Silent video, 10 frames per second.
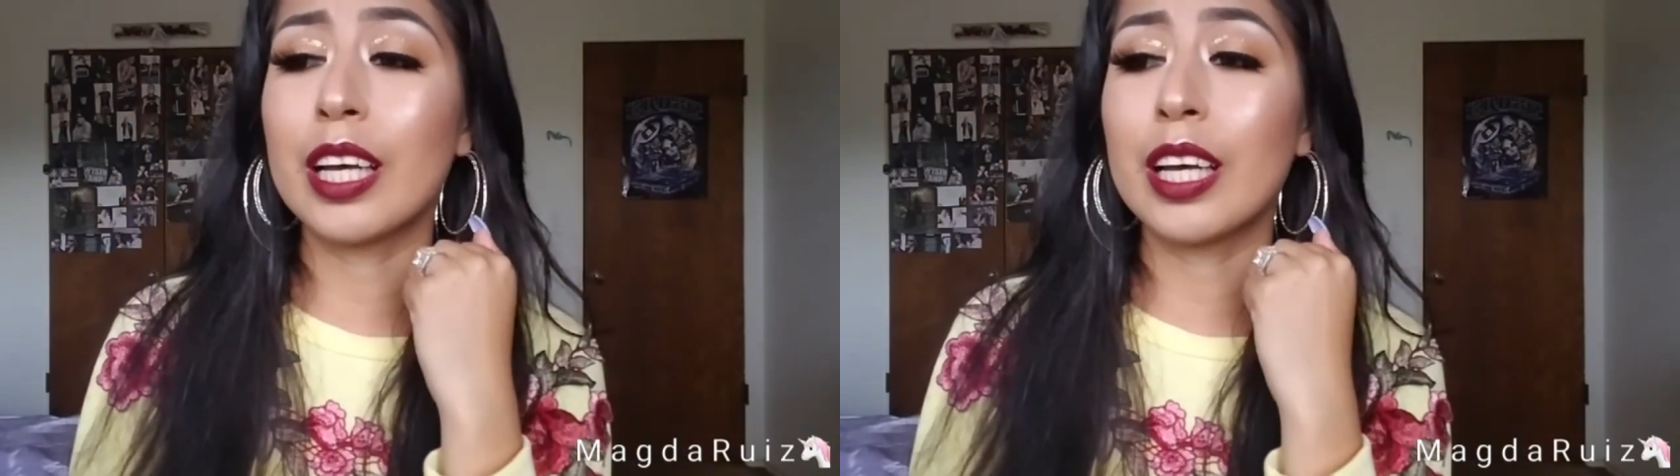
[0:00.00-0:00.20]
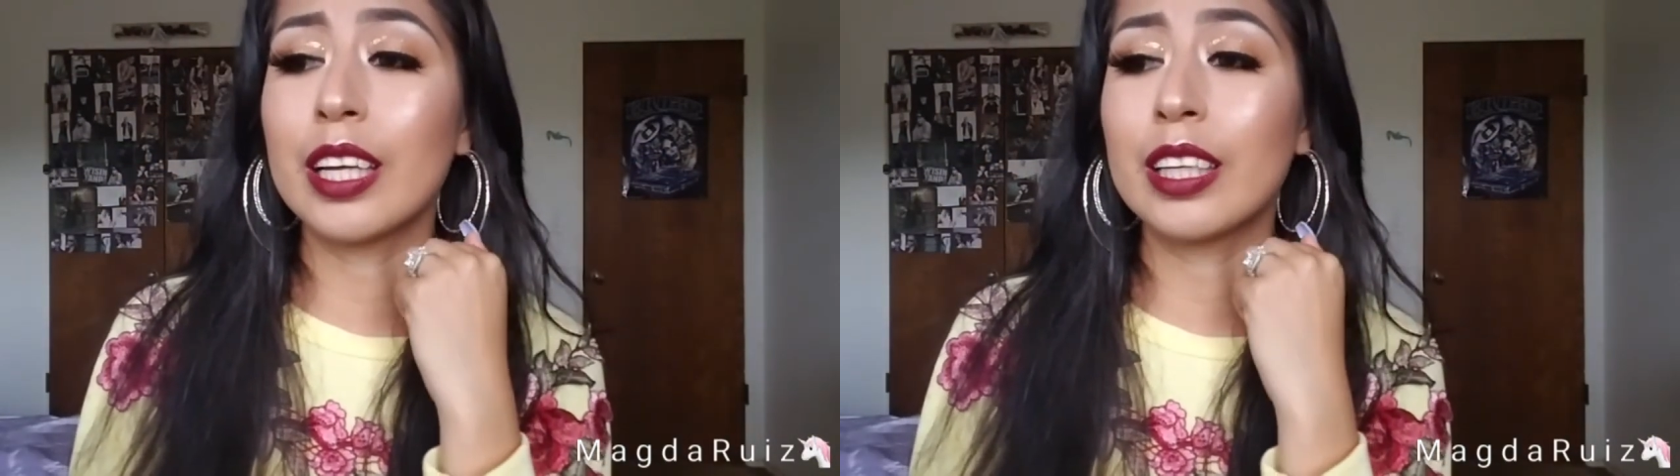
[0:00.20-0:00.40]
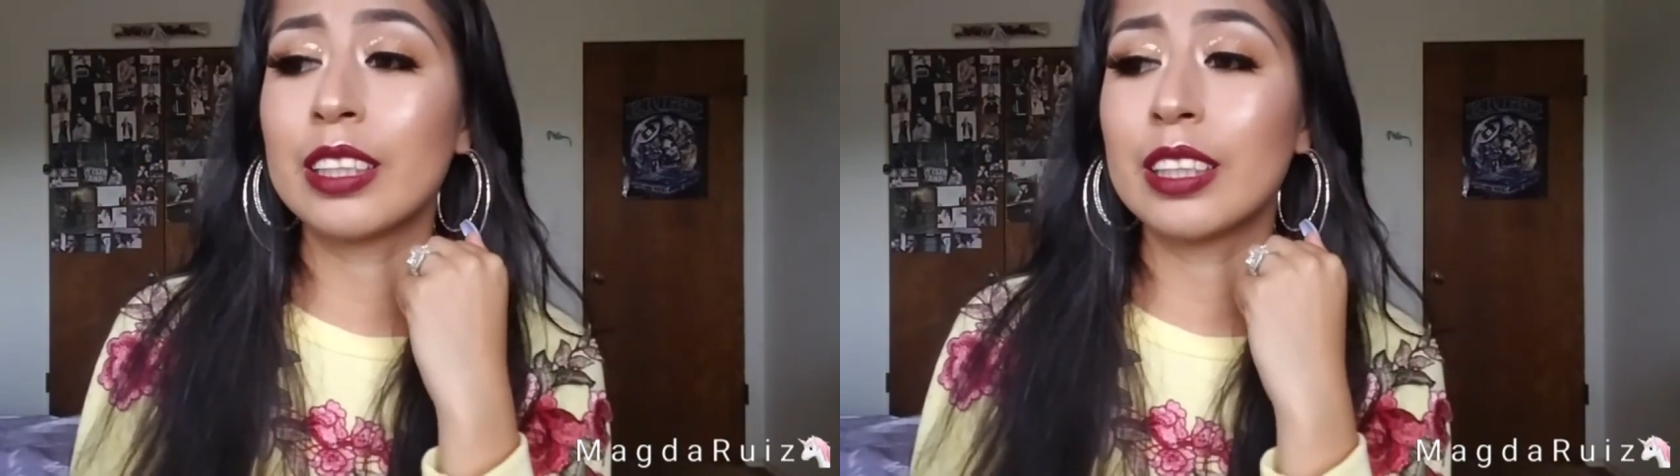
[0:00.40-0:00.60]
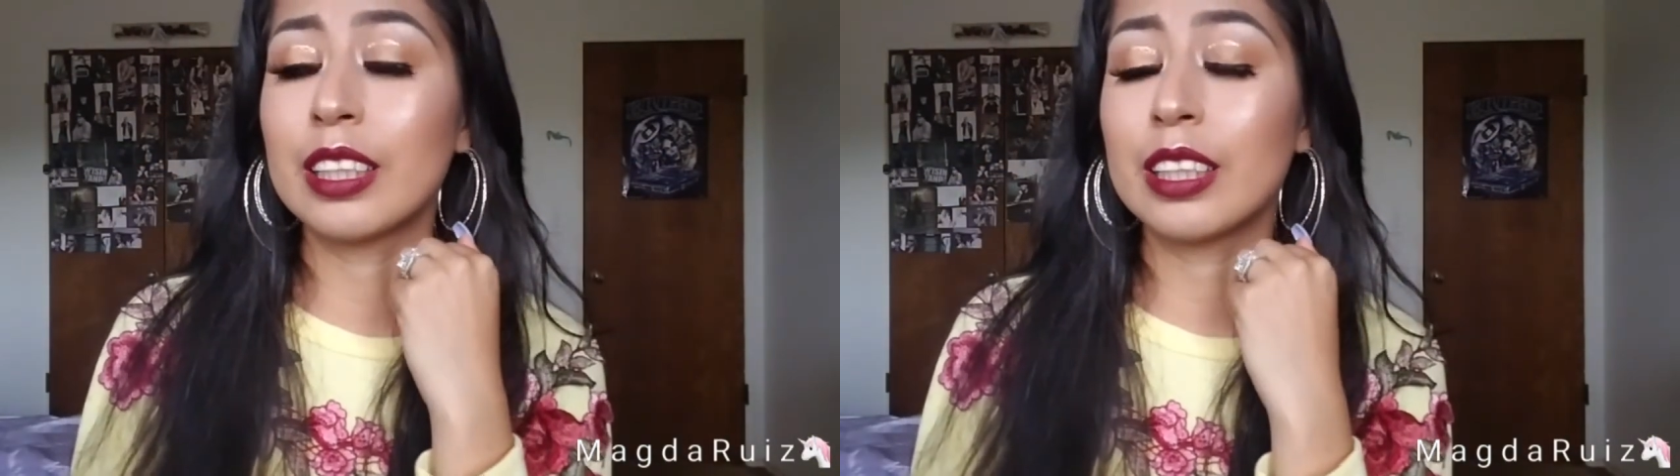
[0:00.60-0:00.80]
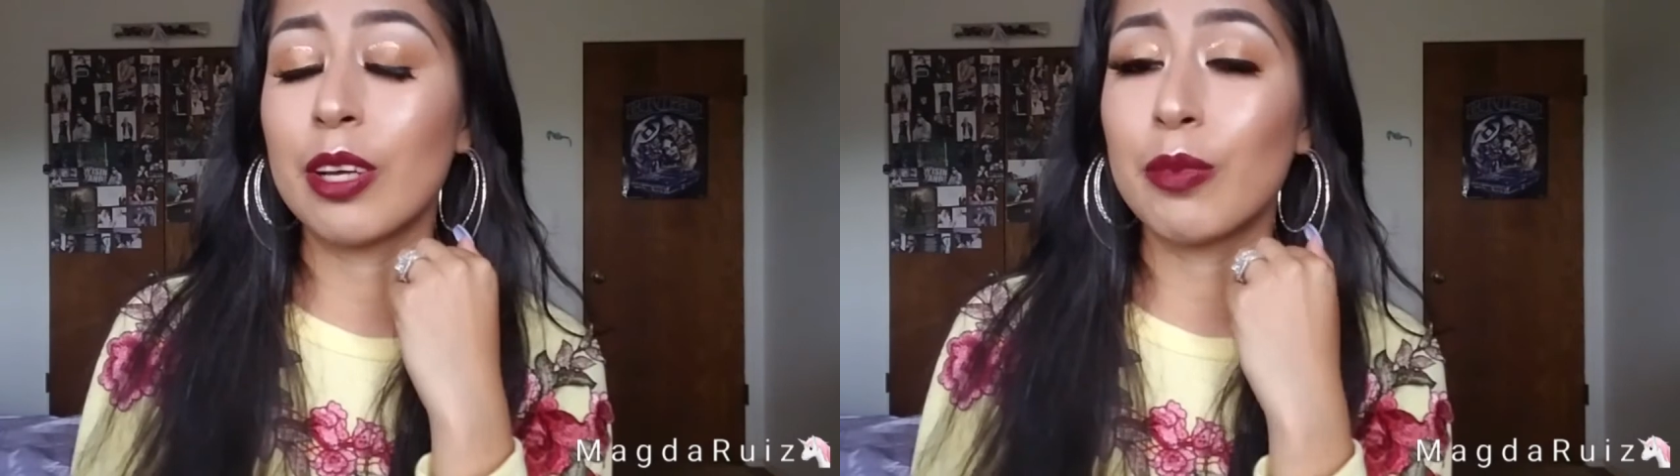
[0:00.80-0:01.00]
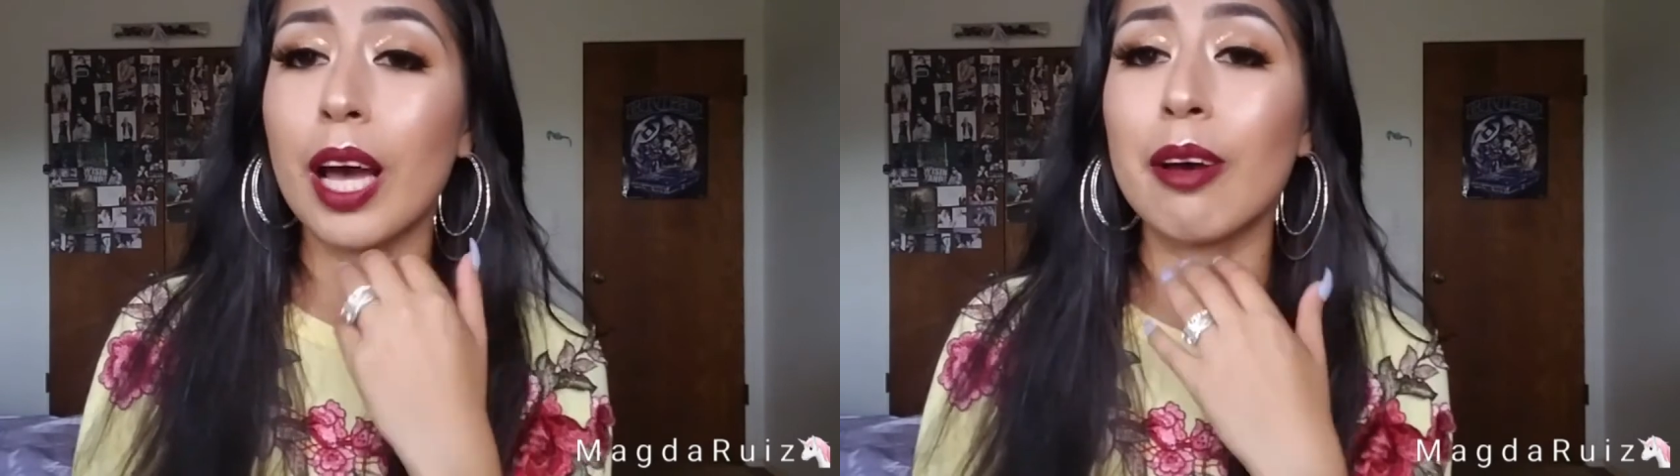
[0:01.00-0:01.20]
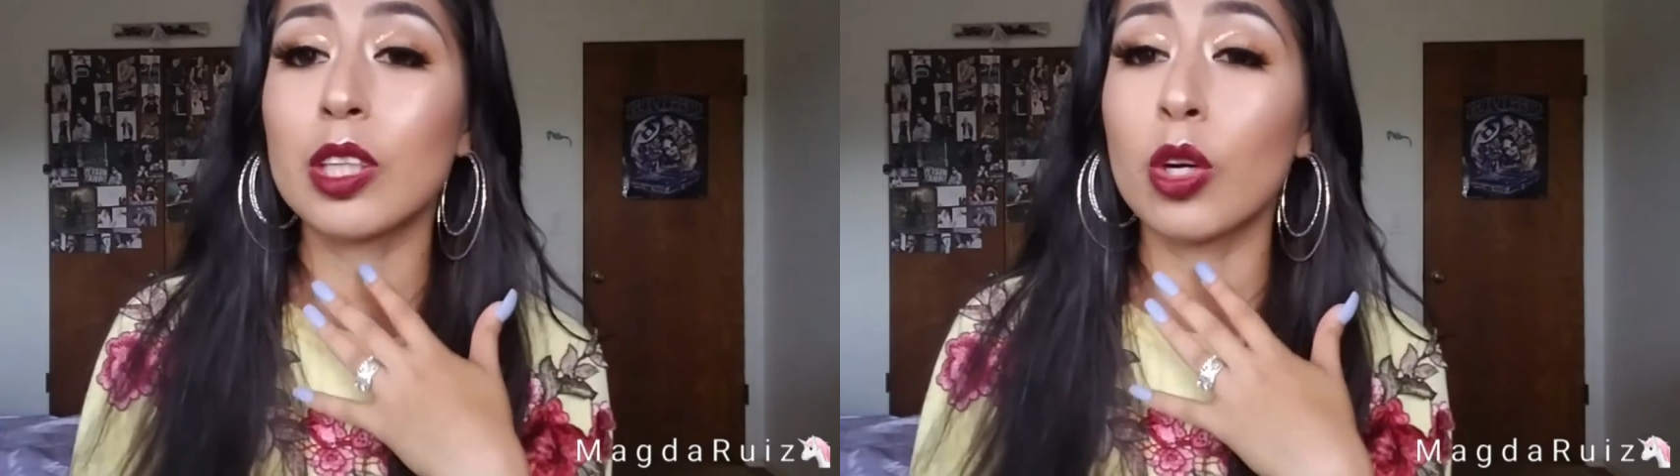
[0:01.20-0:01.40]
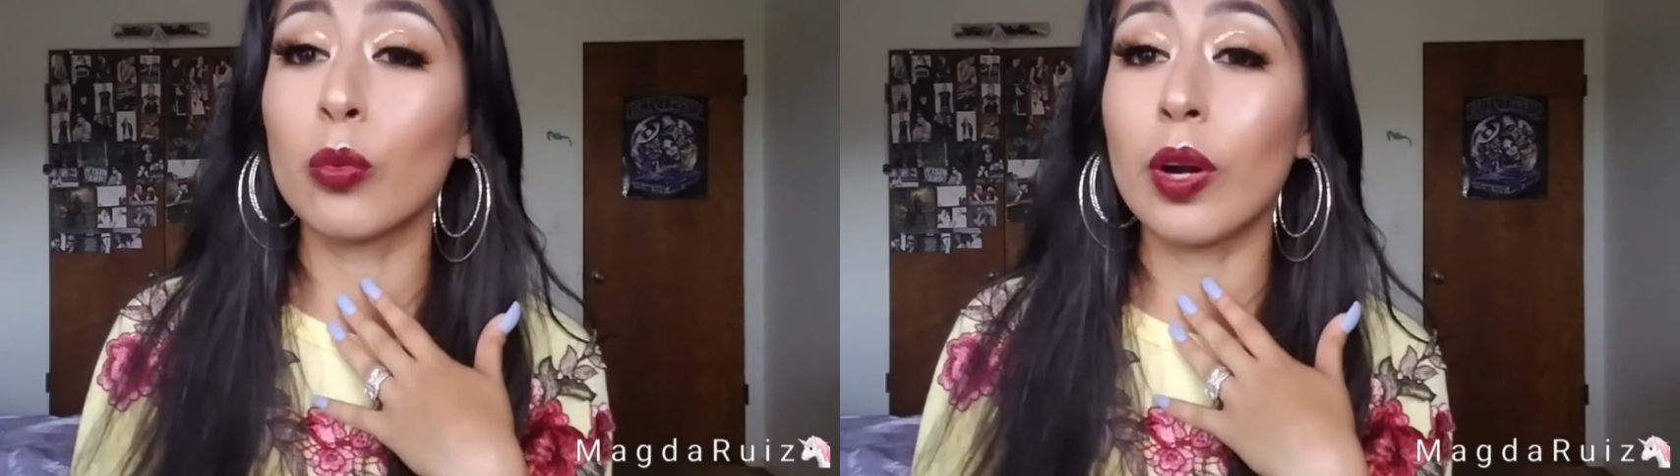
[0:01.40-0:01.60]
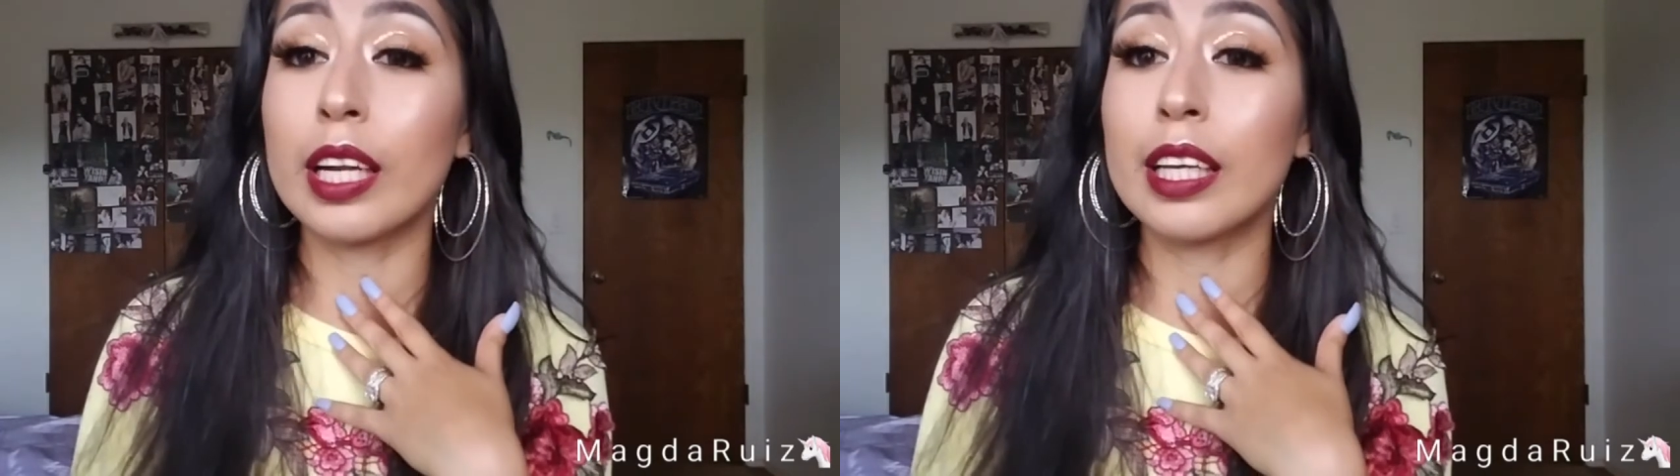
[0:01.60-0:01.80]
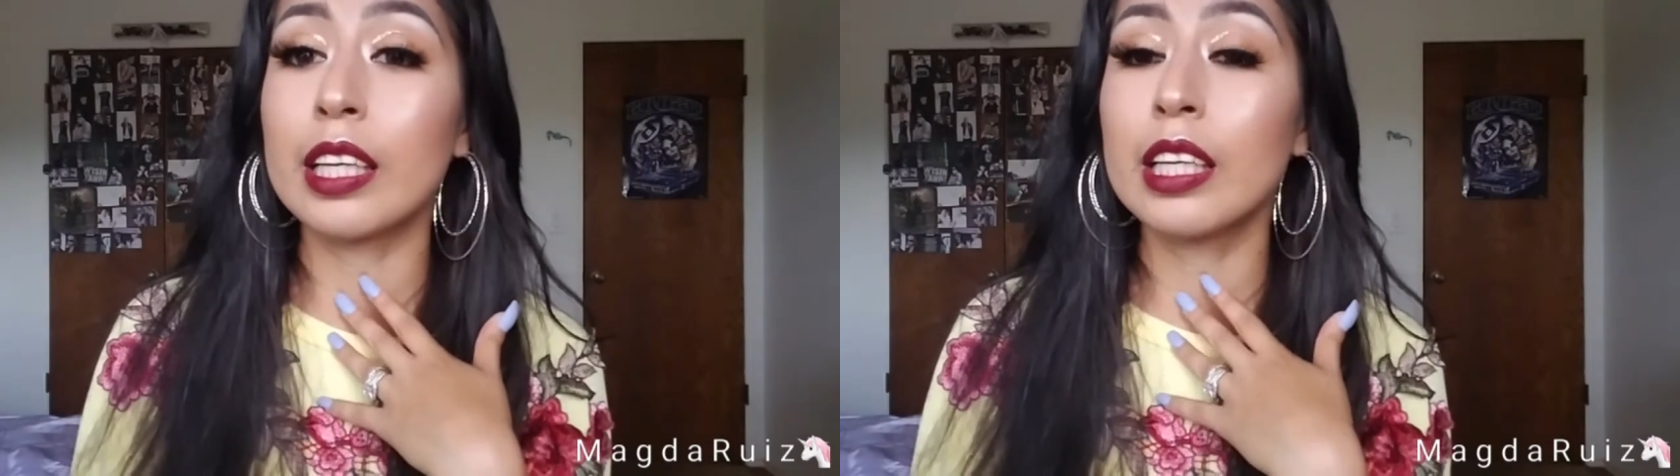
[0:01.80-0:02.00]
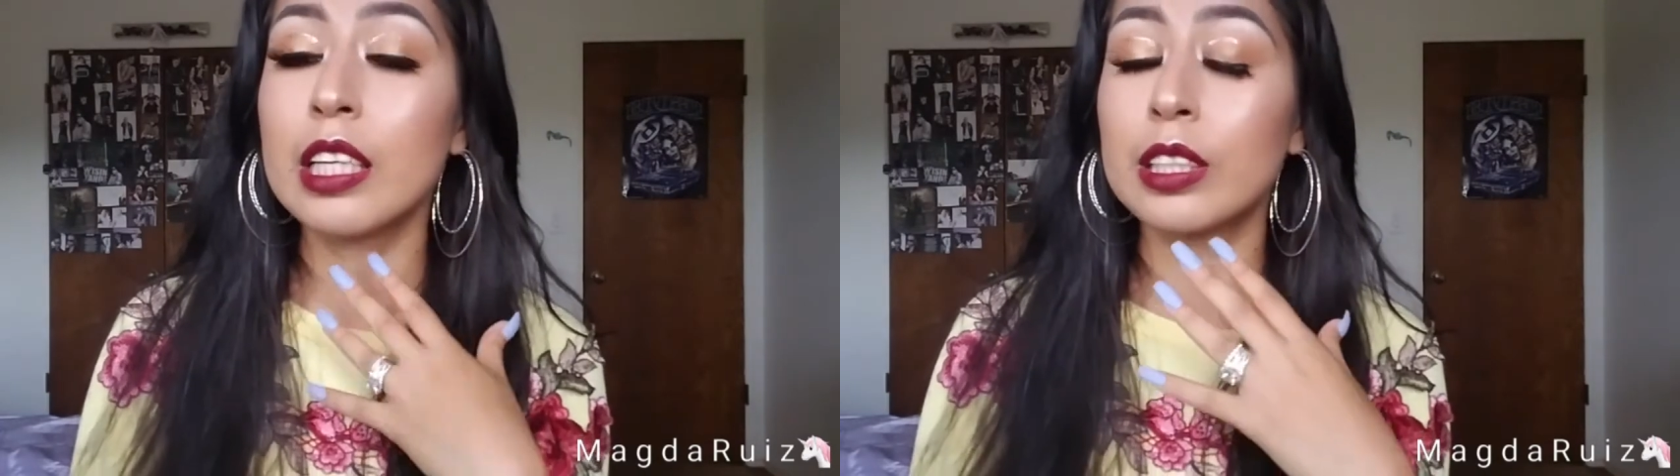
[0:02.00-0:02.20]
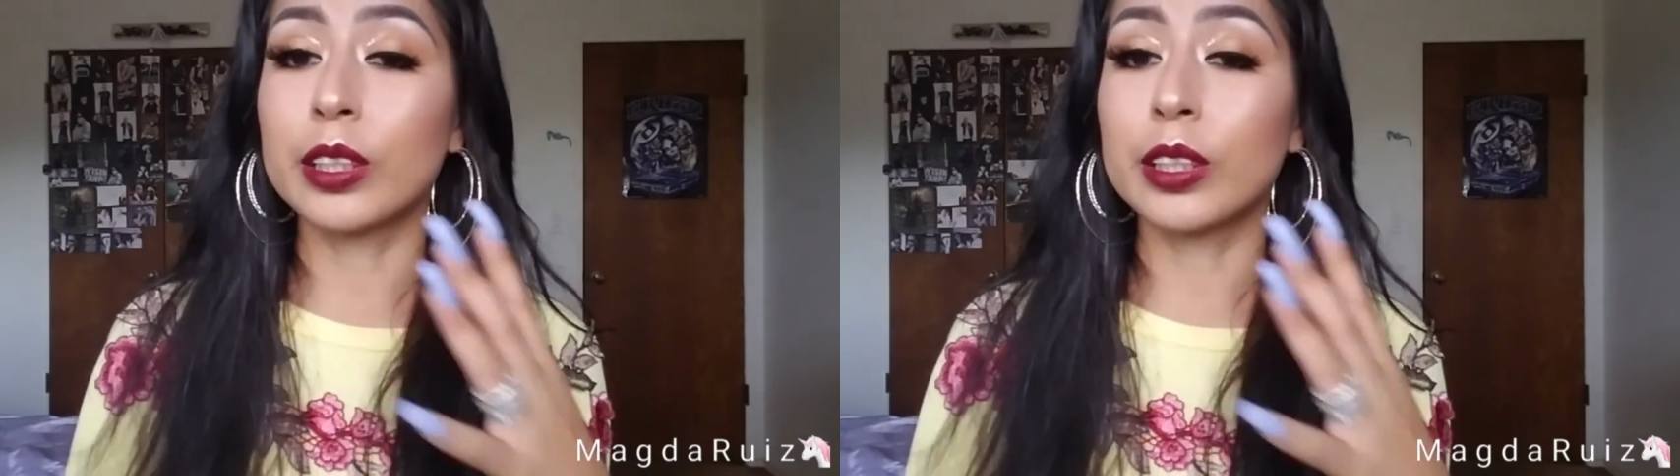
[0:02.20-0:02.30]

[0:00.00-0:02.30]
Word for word: And if you haven't already,